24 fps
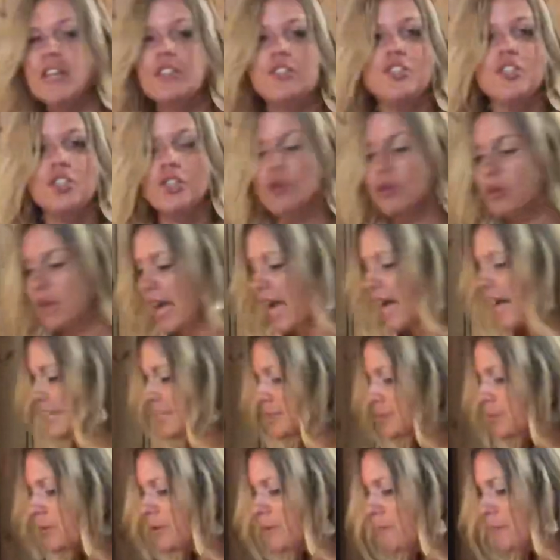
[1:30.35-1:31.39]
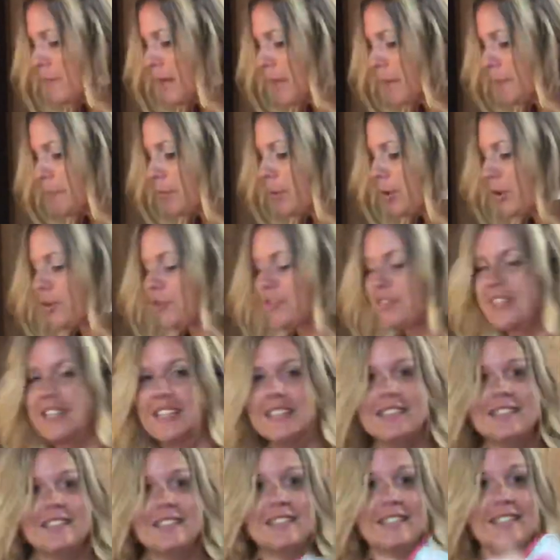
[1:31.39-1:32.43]
Do you guys remember
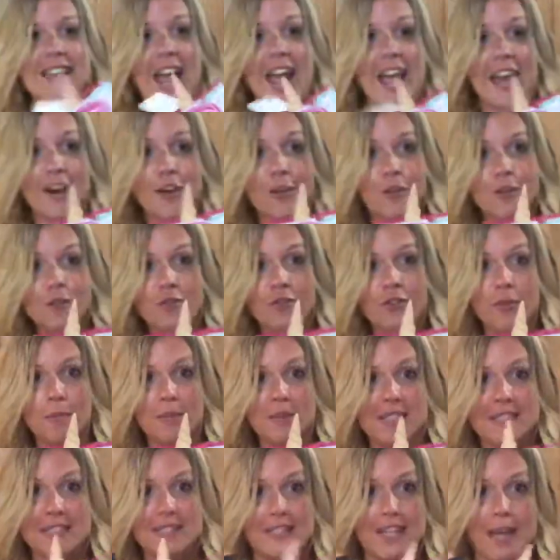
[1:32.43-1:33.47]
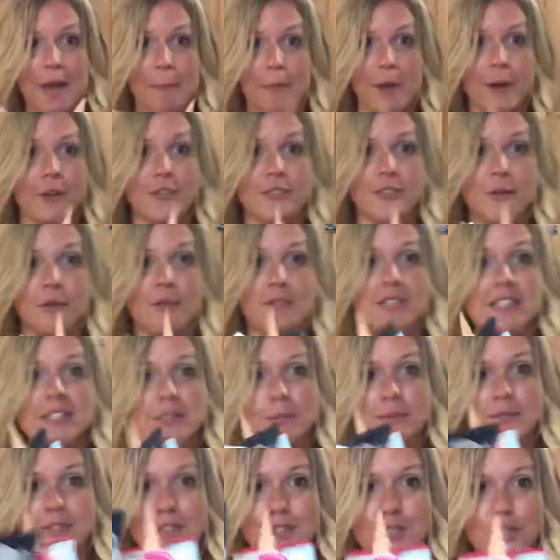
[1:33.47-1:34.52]
these snackers from this summer? So this
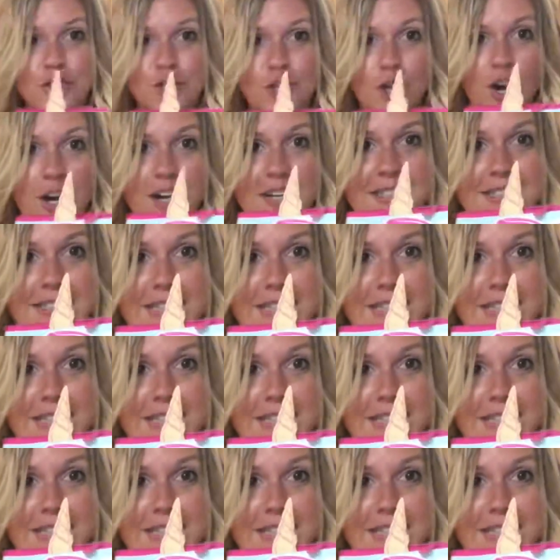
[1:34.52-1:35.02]
was the shark